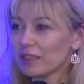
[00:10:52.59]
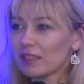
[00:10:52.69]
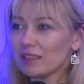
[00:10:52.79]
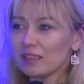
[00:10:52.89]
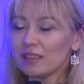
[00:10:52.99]

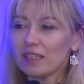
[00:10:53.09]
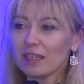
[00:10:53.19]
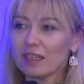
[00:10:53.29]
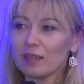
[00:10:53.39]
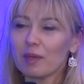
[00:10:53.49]
That
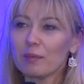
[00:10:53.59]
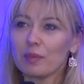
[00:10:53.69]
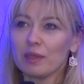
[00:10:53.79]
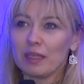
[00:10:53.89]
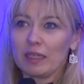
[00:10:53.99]
idea came up
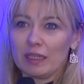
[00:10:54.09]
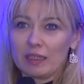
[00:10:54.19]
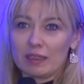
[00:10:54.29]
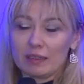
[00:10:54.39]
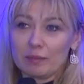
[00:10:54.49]

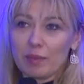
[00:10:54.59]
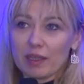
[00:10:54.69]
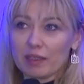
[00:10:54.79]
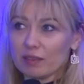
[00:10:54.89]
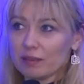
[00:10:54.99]

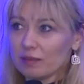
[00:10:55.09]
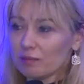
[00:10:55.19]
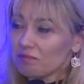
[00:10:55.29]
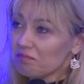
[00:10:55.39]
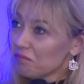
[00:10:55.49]
back
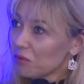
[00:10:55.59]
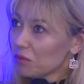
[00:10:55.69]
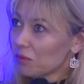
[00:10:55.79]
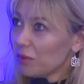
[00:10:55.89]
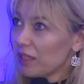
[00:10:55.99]
in
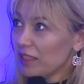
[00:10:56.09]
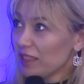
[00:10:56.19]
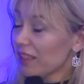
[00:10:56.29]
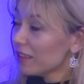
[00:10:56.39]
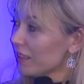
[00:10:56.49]

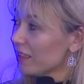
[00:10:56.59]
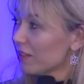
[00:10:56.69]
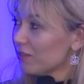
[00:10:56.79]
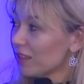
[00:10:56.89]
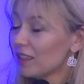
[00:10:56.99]
2019,
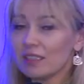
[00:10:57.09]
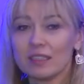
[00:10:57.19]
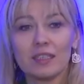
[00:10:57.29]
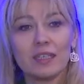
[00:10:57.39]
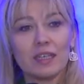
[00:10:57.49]
I think,
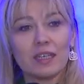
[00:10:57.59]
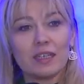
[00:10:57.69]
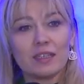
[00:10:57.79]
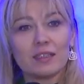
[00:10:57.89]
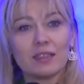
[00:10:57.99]

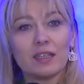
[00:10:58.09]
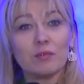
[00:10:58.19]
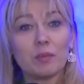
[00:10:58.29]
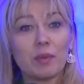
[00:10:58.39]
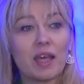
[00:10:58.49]
and
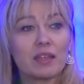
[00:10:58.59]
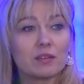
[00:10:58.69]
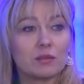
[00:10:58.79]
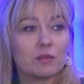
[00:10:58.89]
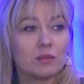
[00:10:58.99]
we plan
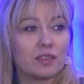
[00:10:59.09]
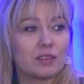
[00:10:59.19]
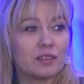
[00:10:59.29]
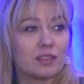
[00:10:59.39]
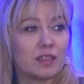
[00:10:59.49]
to do
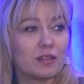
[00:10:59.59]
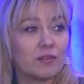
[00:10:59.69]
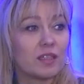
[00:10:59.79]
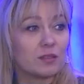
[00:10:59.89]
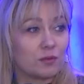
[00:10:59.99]
it in a
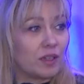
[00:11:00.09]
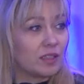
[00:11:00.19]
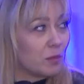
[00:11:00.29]
face-to-face